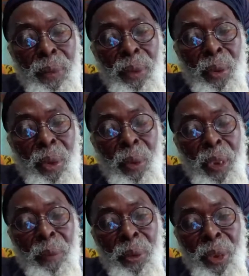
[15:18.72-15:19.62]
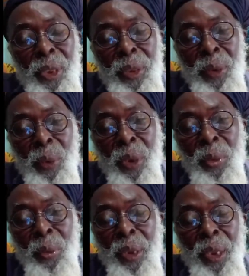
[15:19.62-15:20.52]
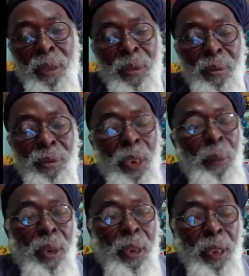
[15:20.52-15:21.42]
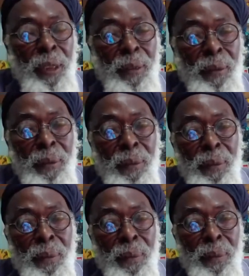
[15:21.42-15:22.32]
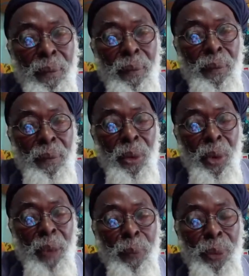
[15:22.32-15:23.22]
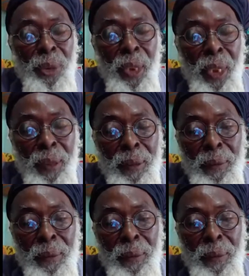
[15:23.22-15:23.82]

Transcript: stay with the one burner, stay with the one woman and family and one pray that.